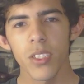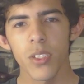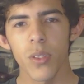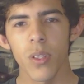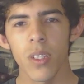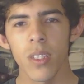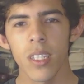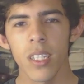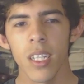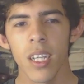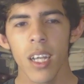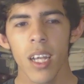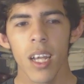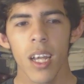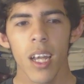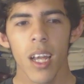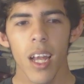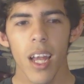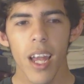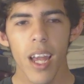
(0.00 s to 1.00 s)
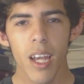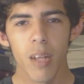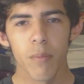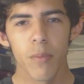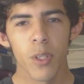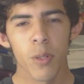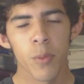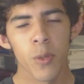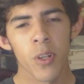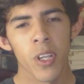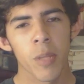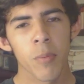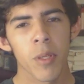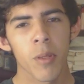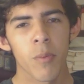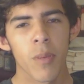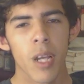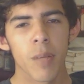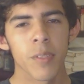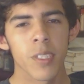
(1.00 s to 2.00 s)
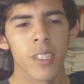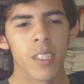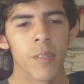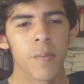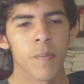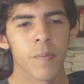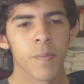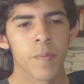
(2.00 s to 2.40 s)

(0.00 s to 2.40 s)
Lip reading: Sharona, and The Bohemian Rhapsody.